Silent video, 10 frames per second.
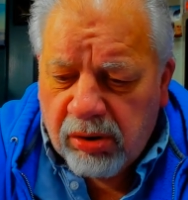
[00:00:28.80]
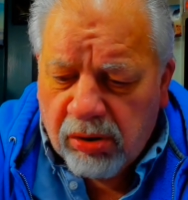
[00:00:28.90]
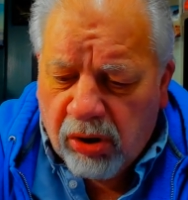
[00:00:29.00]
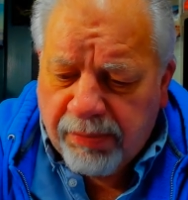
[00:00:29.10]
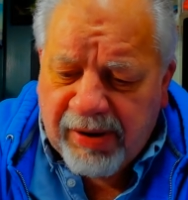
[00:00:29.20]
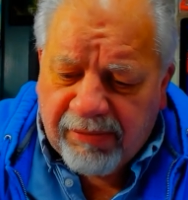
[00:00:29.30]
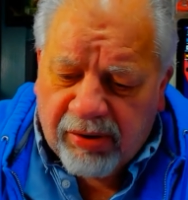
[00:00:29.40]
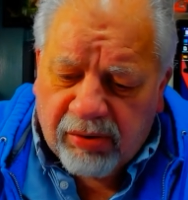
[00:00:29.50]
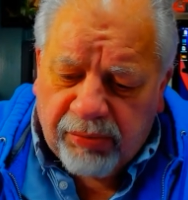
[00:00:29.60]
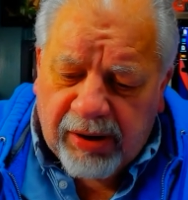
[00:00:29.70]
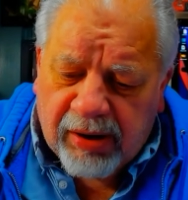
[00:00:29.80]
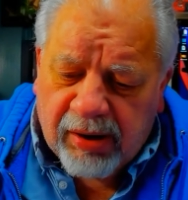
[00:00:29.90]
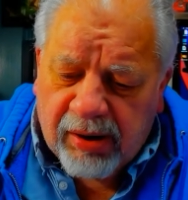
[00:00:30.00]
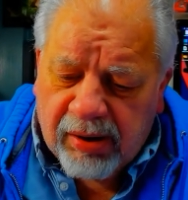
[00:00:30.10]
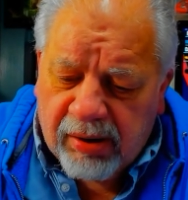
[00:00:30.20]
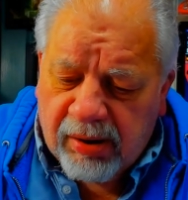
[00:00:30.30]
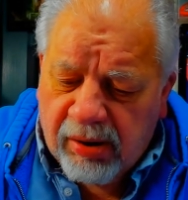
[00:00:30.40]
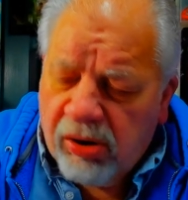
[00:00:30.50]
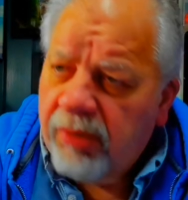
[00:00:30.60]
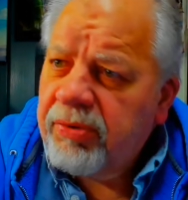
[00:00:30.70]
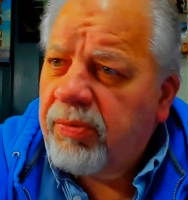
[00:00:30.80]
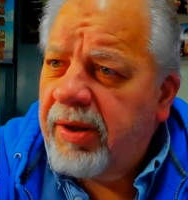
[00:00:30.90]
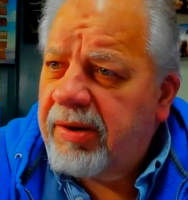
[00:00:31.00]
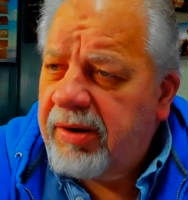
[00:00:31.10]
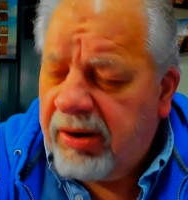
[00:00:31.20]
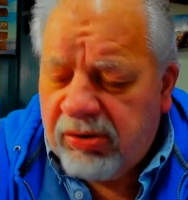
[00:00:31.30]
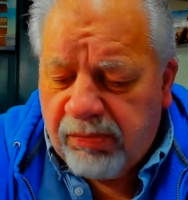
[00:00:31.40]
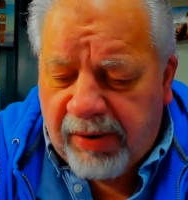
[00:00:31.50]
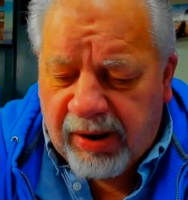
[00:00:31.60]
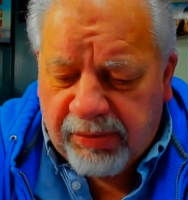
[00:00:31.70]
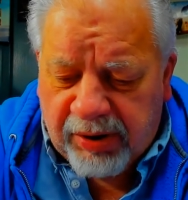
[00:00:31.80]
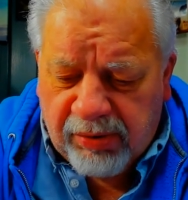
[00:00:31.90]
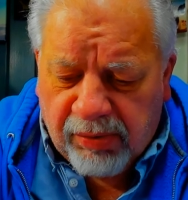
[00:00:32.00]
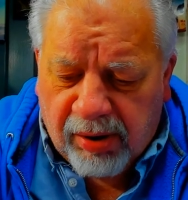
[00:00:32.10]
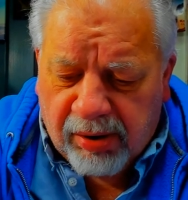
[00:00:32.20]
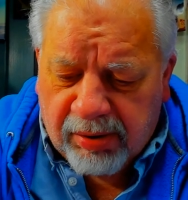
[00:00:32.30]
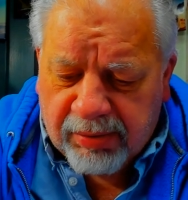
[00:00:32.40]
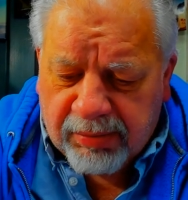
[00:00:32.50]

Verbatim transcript: Hope you're having a good week. Hope the weather's not too bad where you are.